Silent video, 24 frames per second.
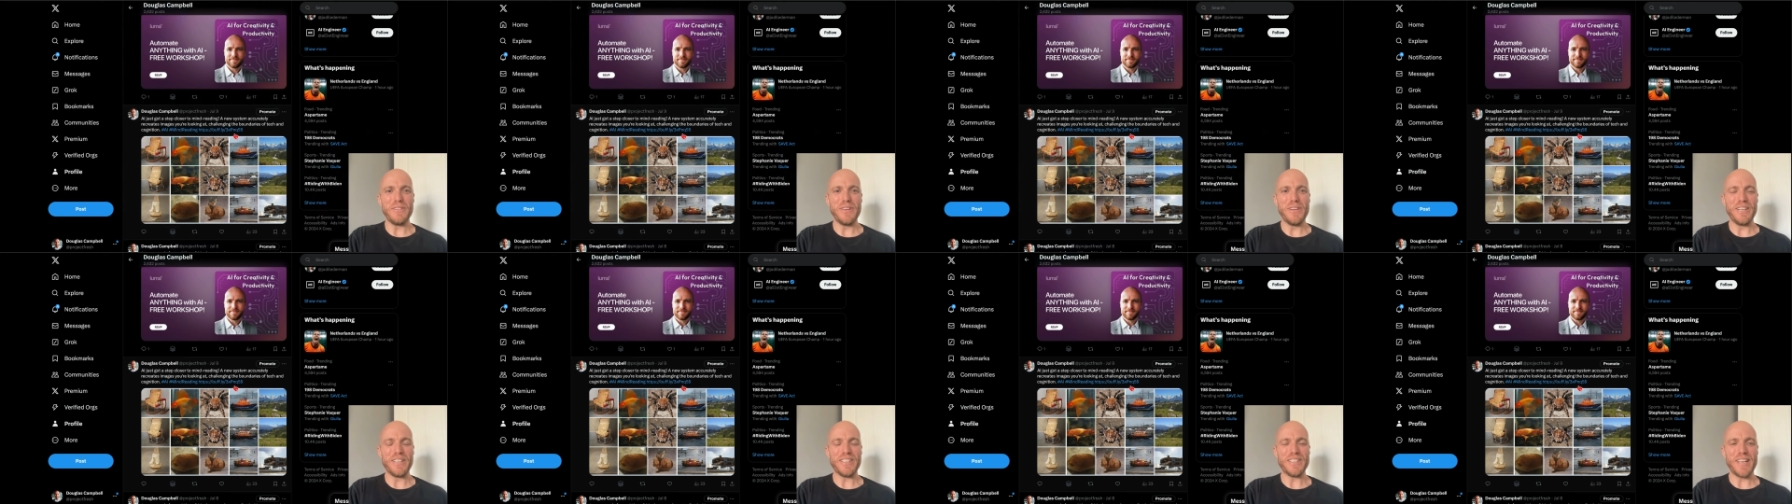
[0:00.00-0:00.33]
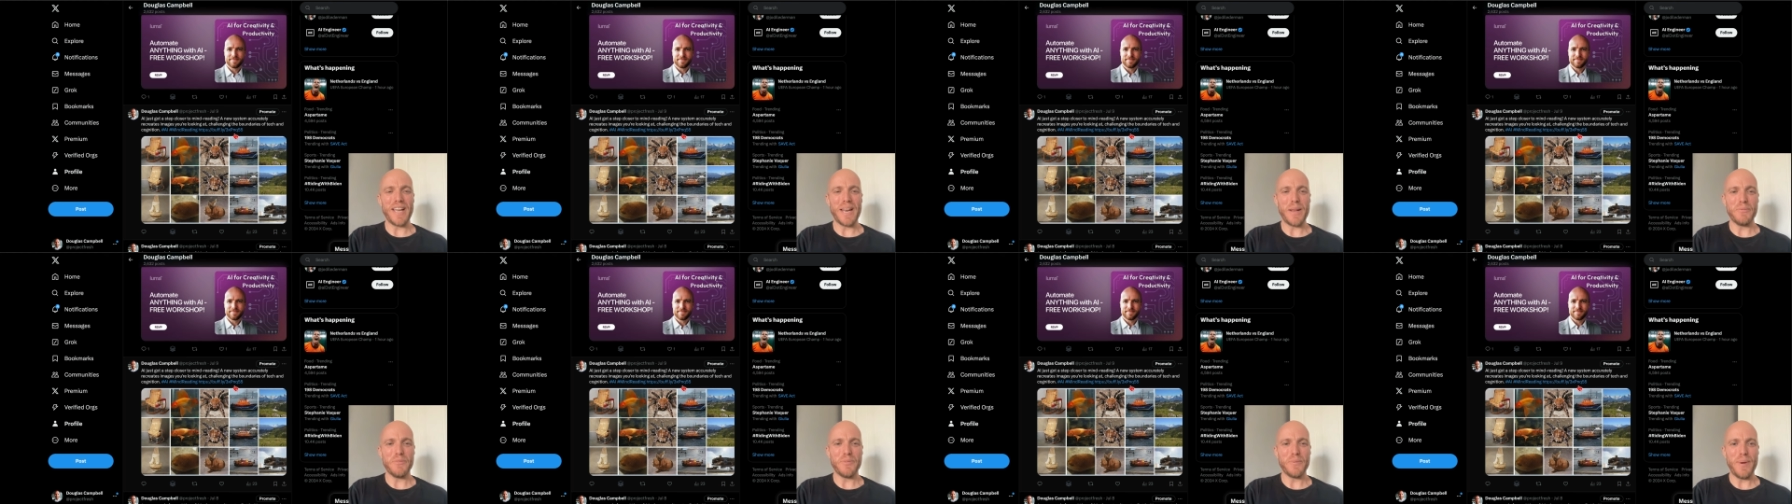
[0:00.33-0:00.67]
you can
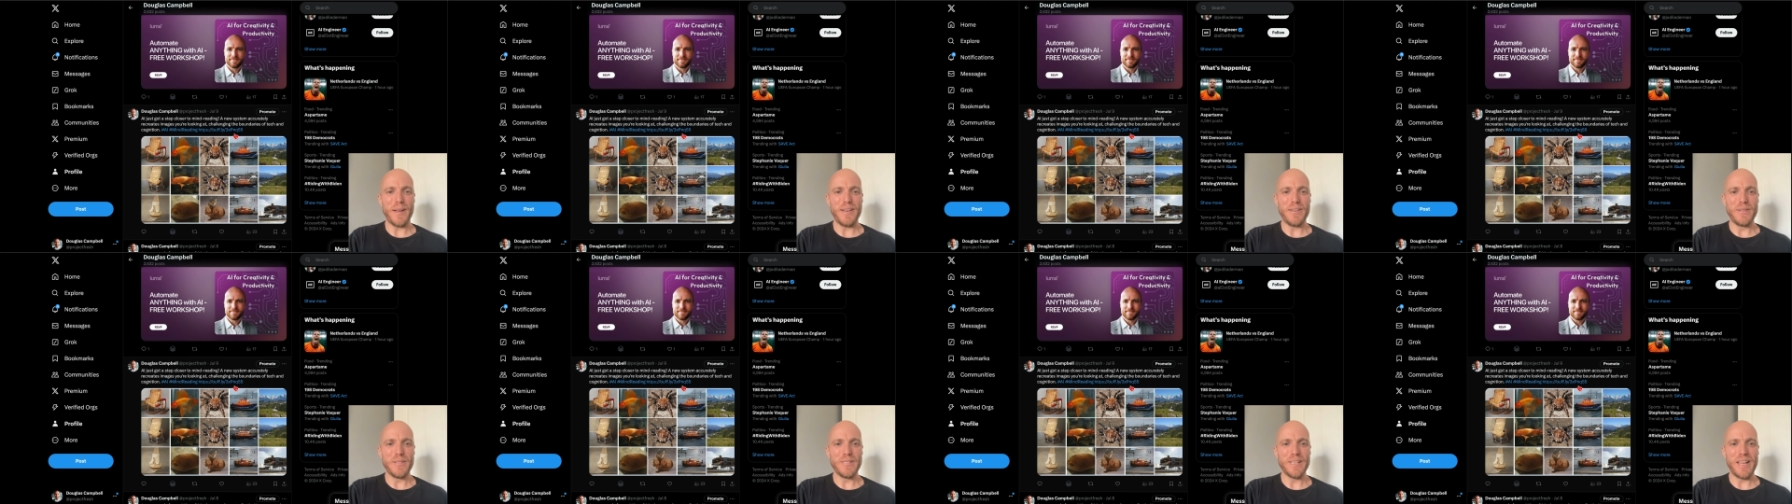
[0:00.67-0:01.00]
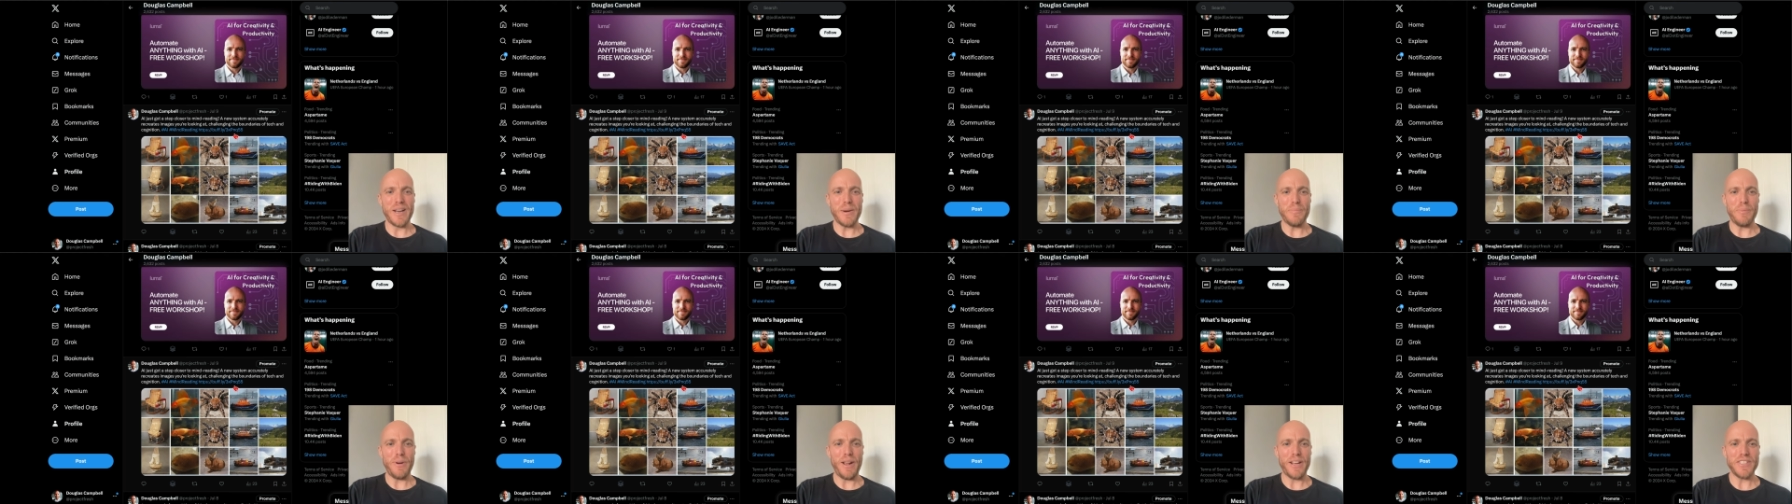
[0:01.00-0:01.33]
sign up for my
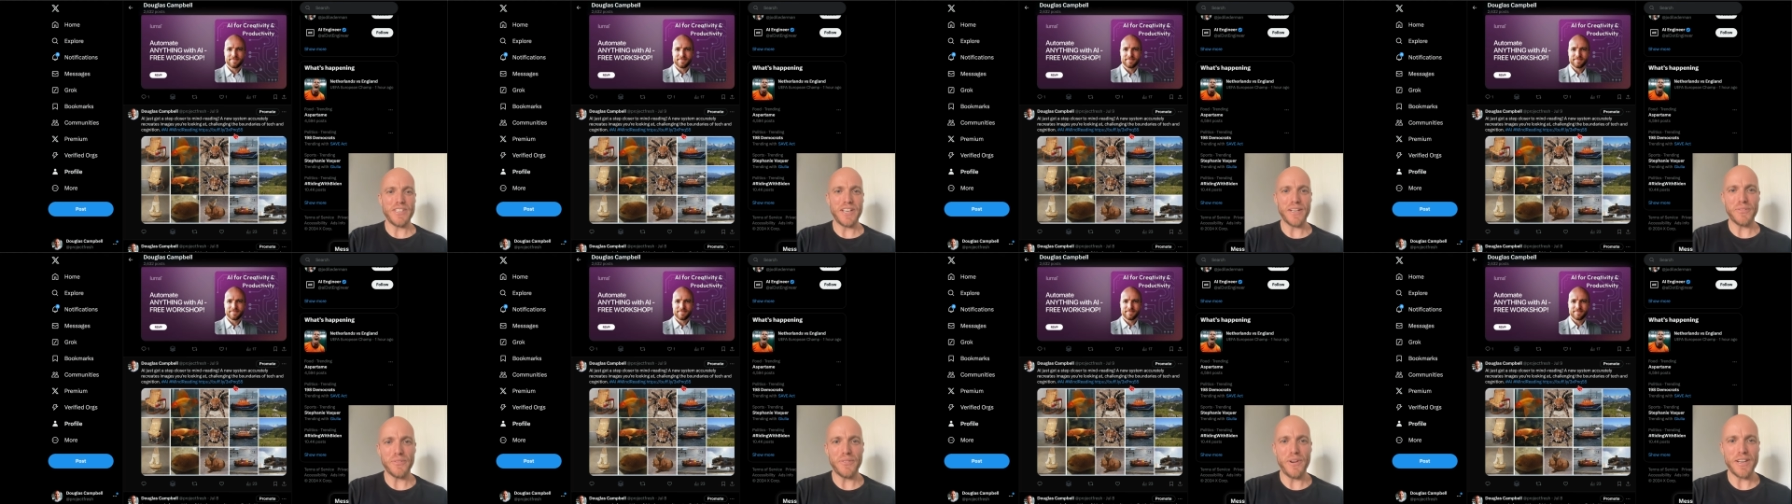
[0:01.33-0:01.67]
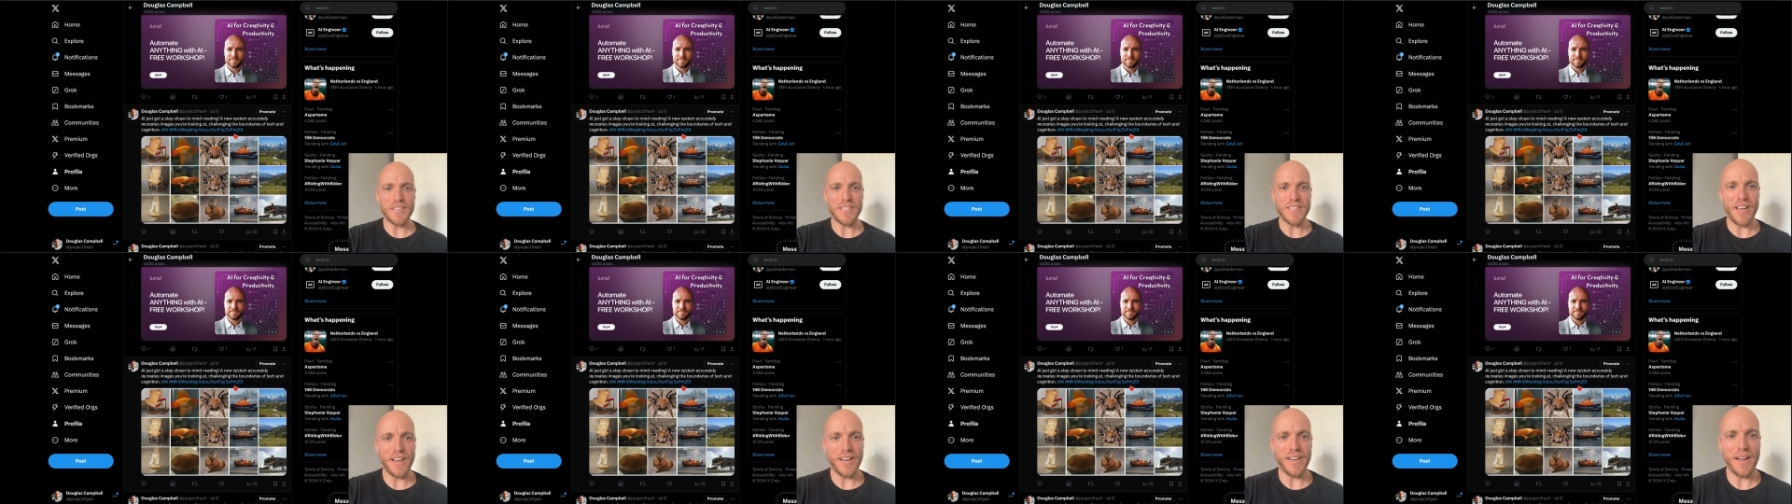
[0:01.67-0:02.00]
newsletter,
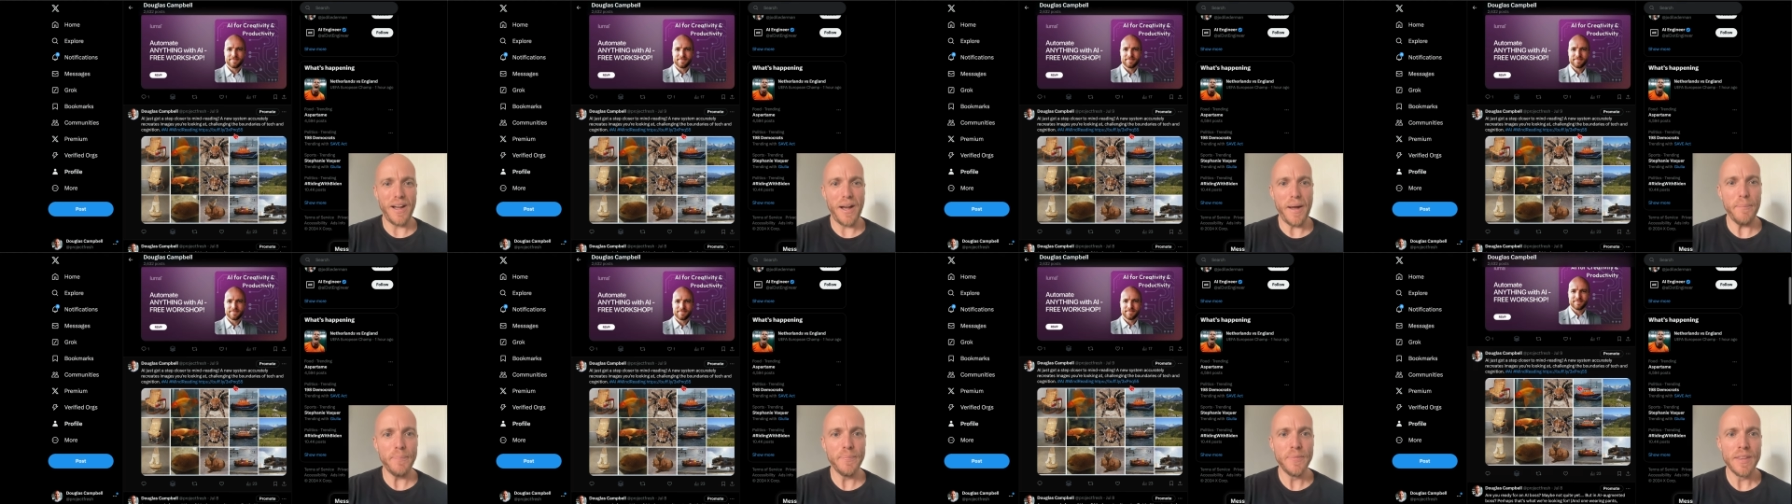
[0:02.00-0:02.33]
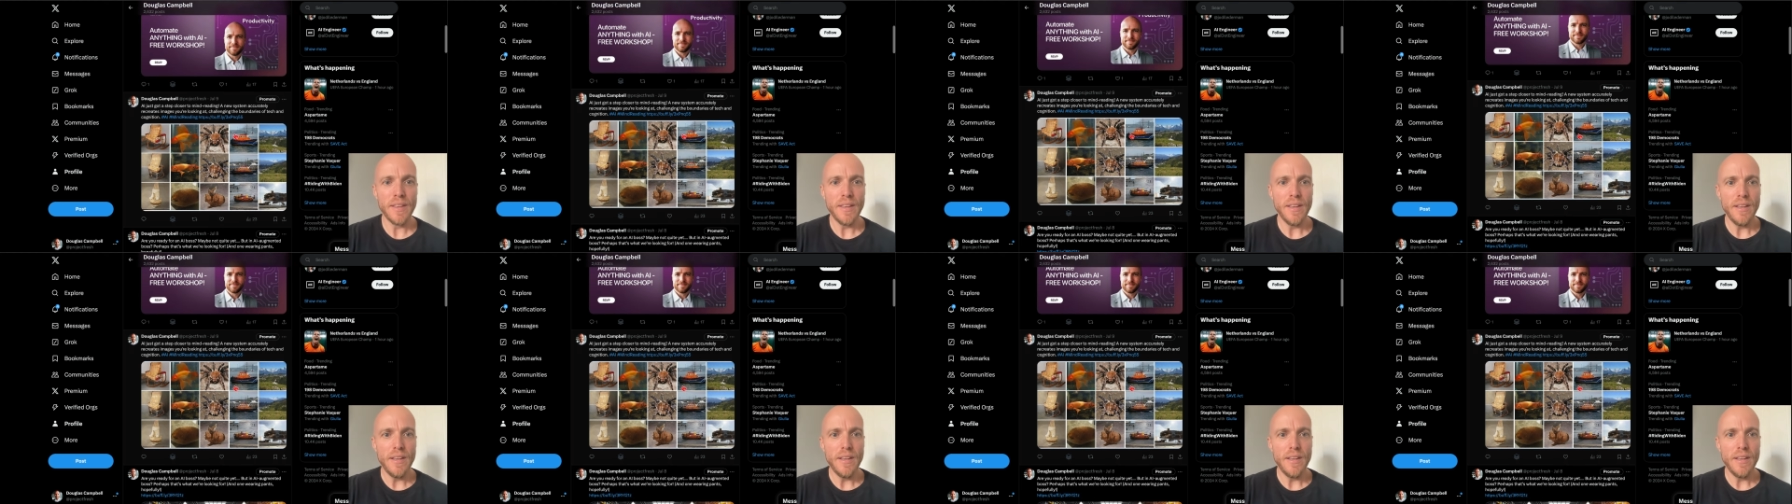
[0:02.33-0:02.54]
projectfresh.com.